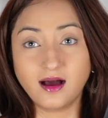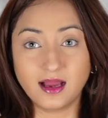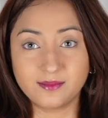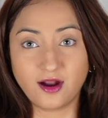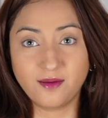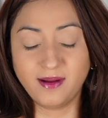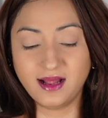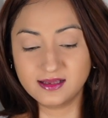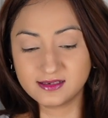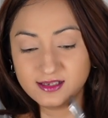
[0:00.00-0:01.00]
eyebrow
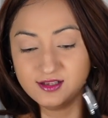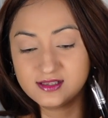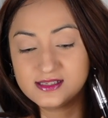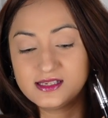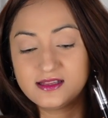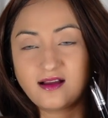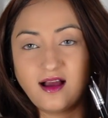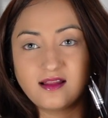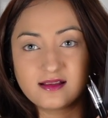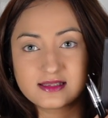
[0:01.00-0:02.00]
palette, and you can see the
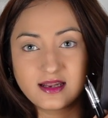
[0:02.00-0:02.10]
colors